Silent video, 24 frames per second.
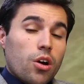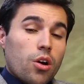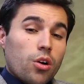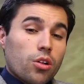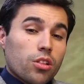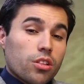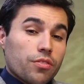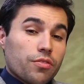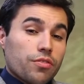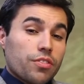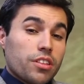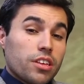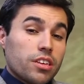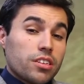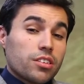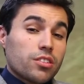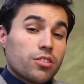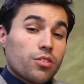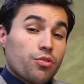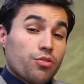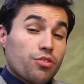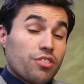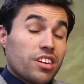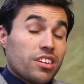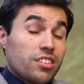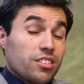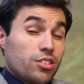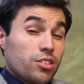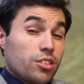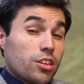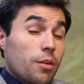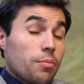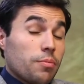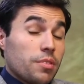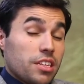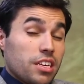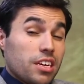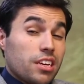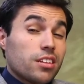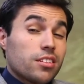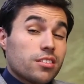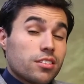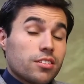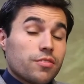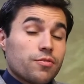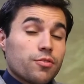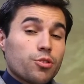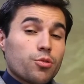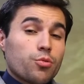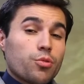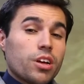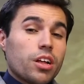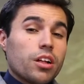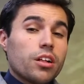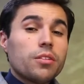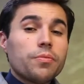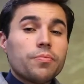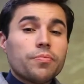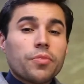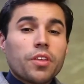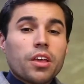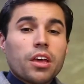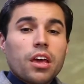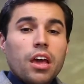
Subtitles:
all of these 3 sub-needs, if you will,